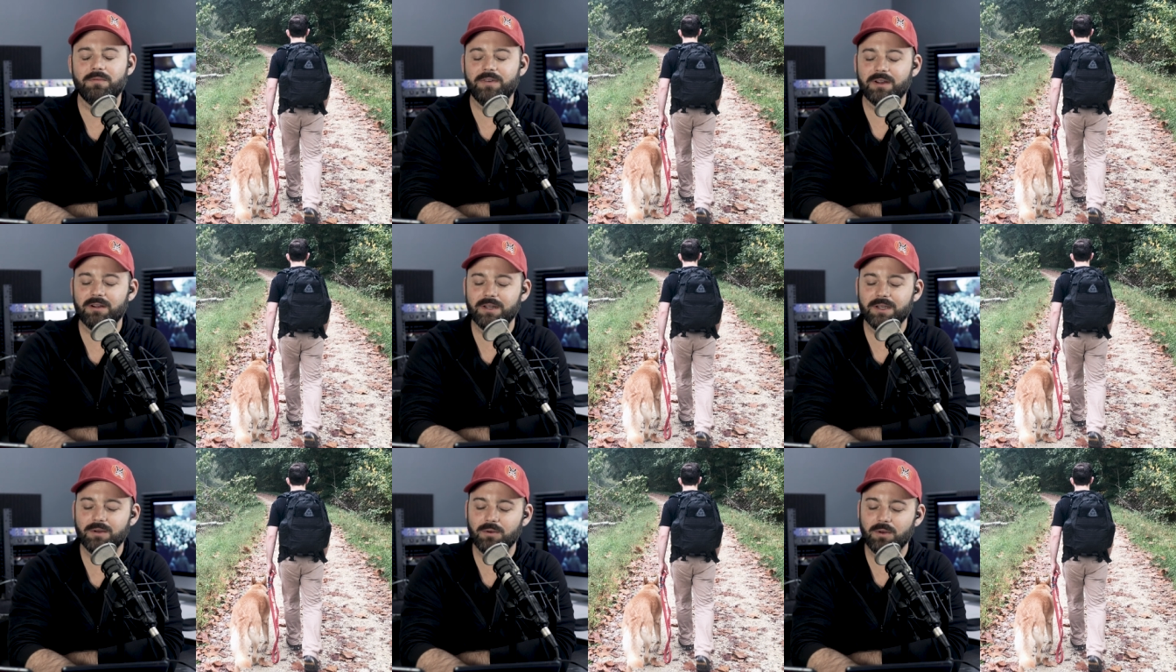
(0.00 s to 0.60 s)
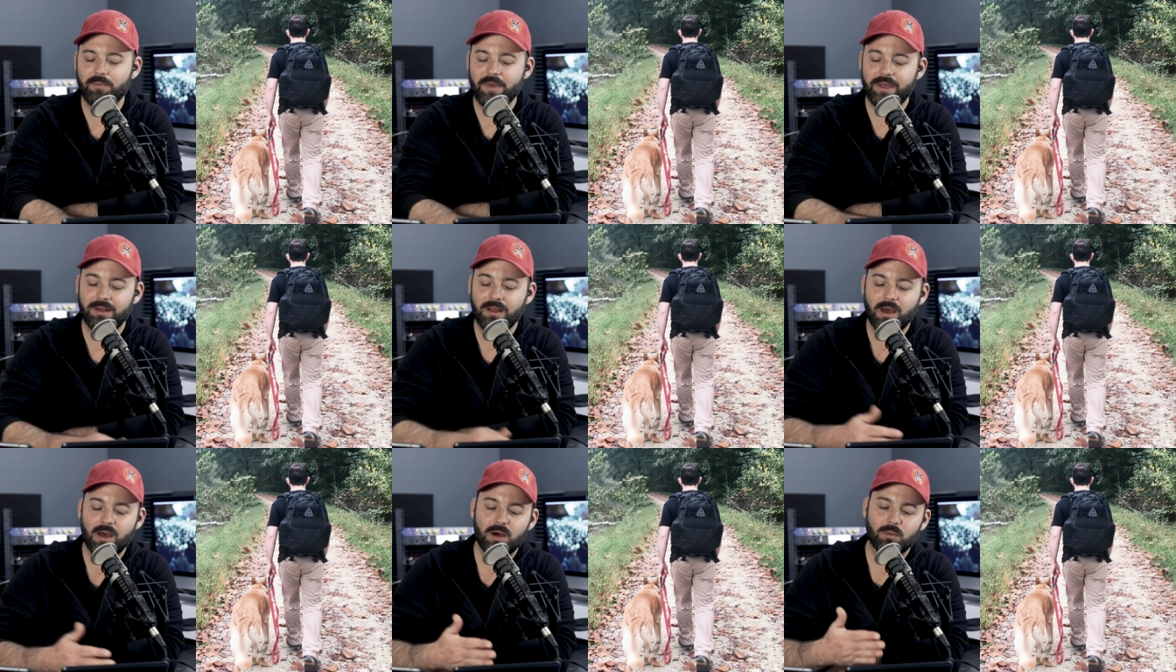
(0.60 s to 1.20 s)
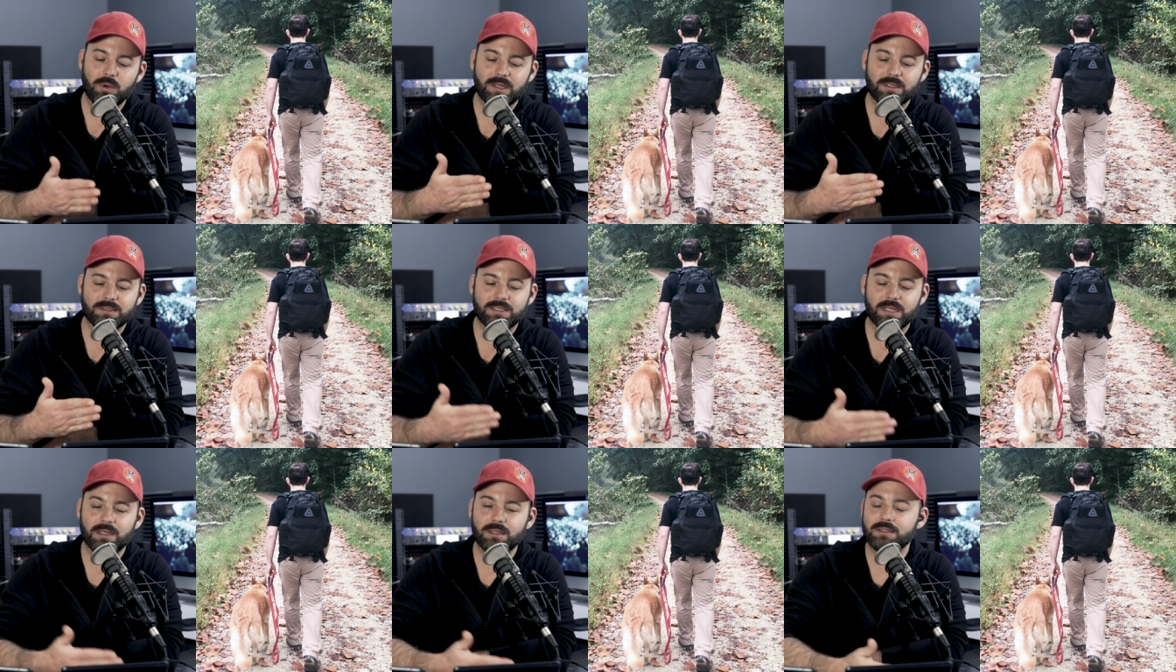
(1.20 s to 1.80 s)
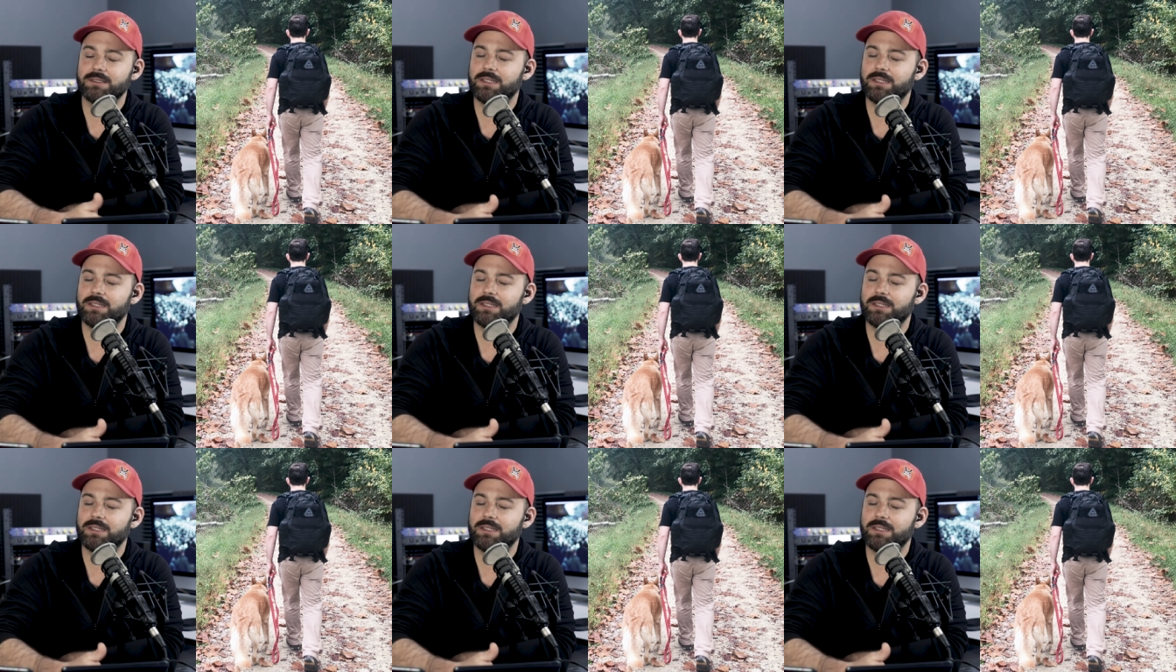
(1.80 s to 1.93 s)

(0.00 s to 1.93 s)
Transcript: Very cool, man. Well, tell